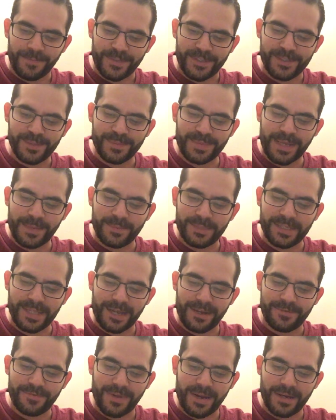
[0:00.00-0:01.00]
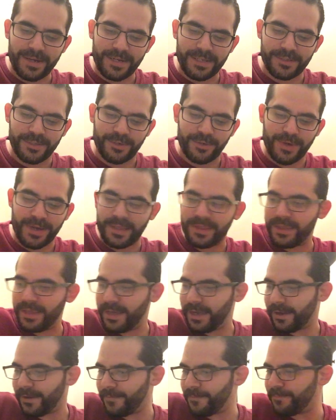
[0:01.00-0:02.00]
sometimes clarifying is a great
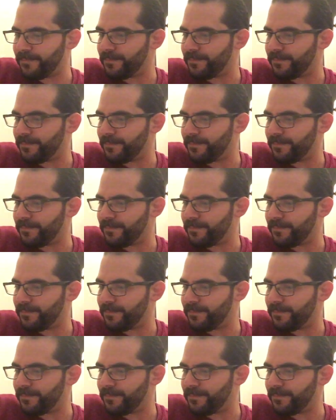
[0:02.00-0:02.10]
thing.